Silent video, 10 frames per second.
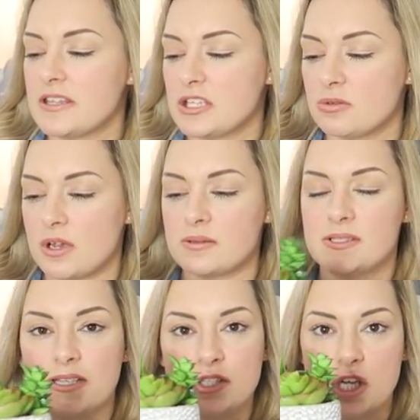really think you'll
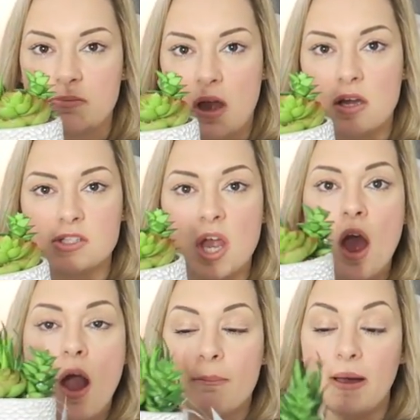notice it too much.
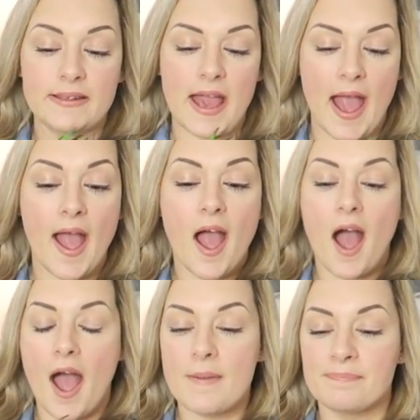But yeah,
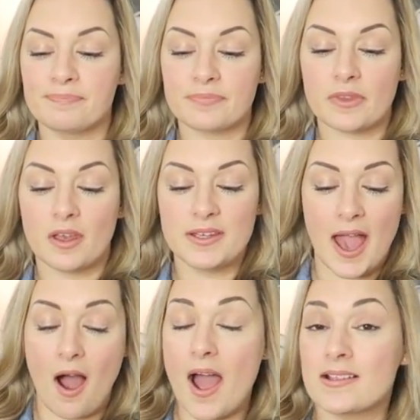um,
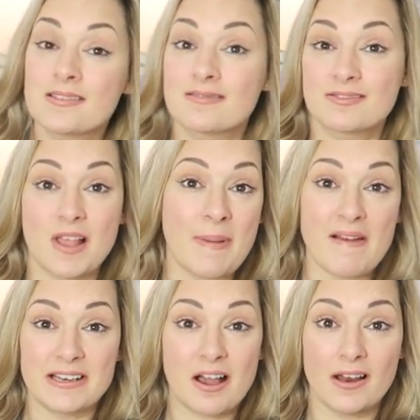yeah, I
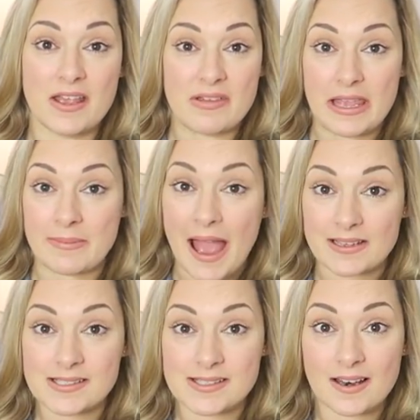apparently can't even keep
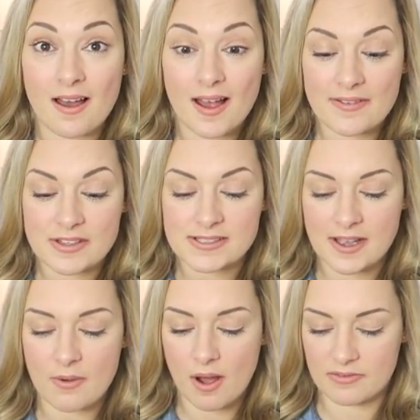cactuses alive,
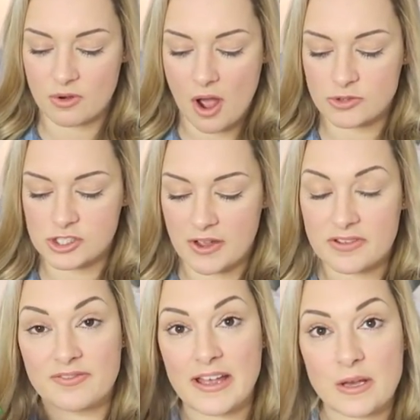so I thought I would just go
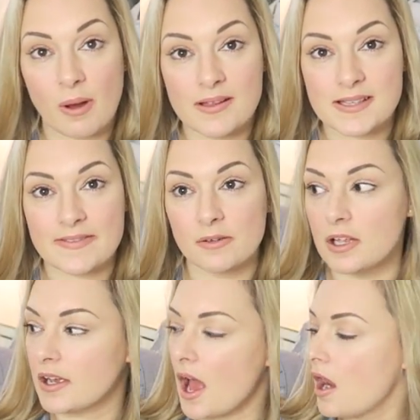for the fake ones and
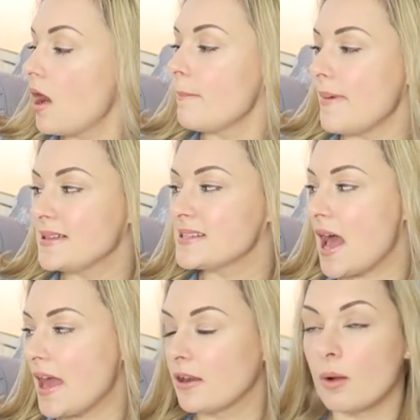they'll look a lot better
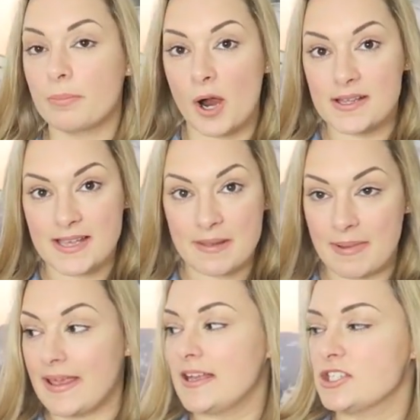and a lot brighter in
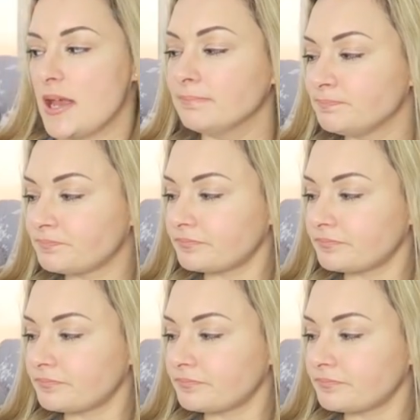my kitchen.